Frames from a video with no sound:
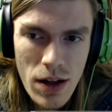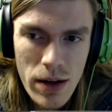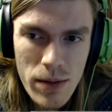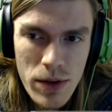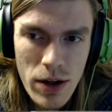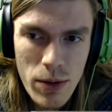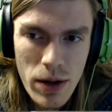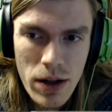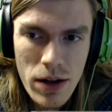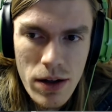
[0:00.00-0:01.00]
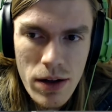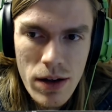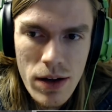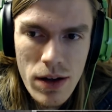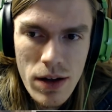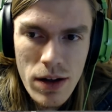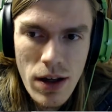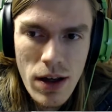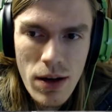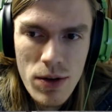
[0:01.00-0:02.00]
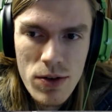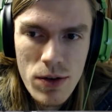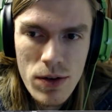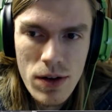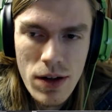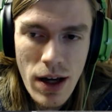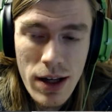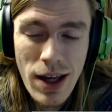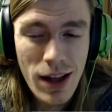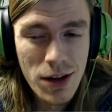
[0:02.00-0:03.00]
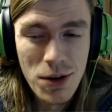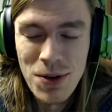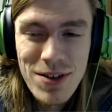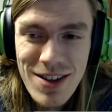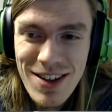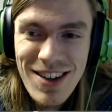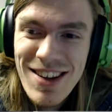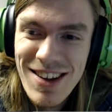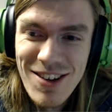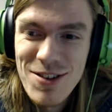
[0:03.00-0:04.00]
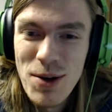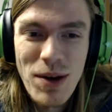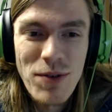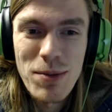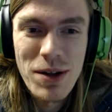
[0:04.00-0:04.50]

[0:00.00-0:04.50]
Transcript: I'm tired of waiting. Yeah, race 3's done. I can't lose. There's no way for me